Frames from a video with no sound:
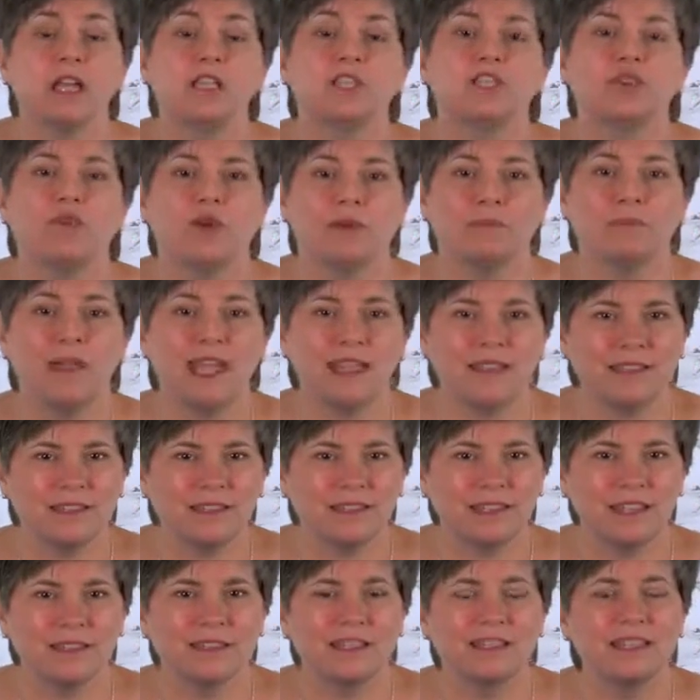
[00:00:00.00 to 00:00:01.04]
So it makes
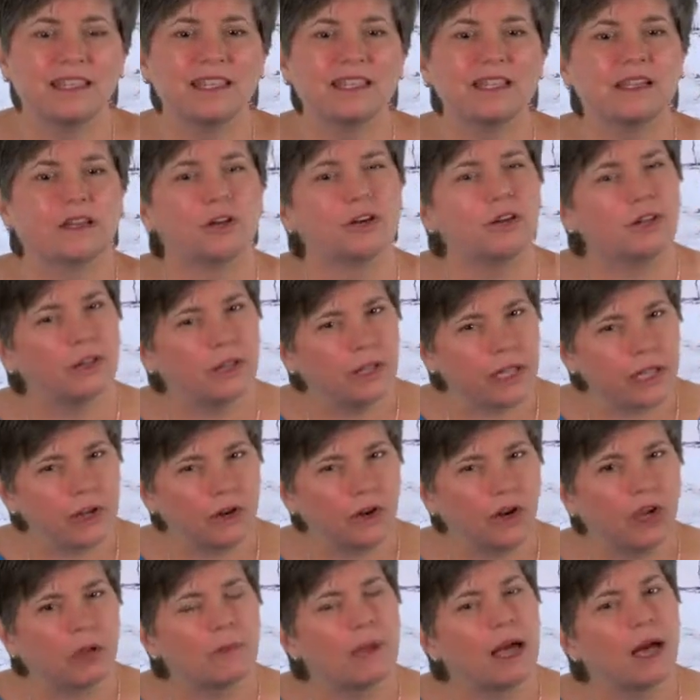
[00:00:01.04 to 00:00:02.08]
sense to get
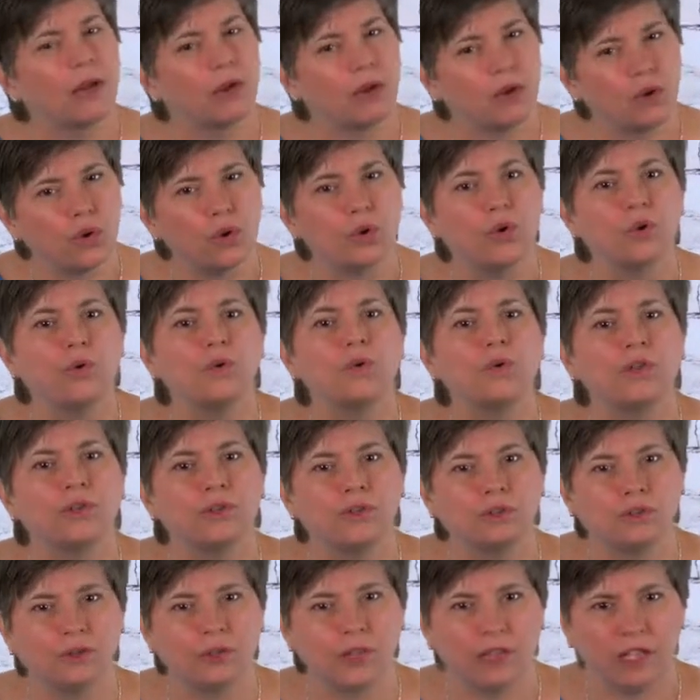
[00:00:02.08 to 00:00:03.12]
clear about who
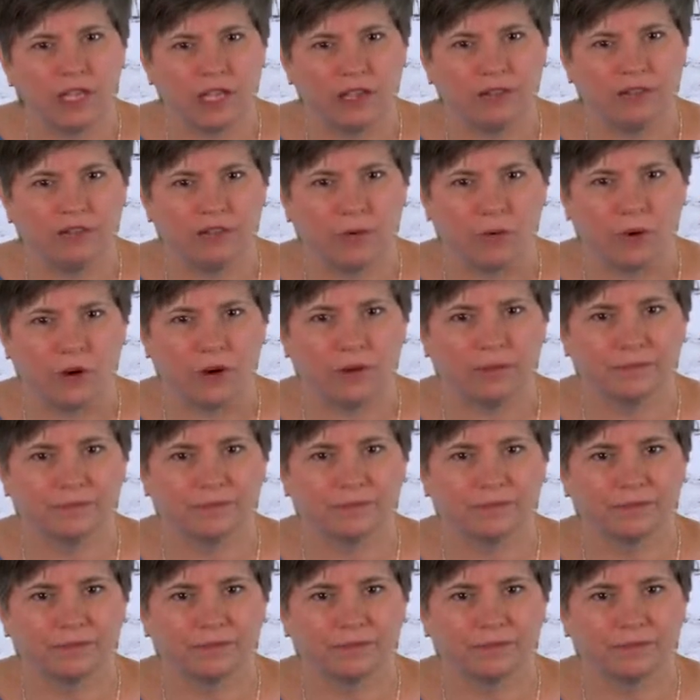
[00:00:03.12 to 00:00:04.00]
you're looking for.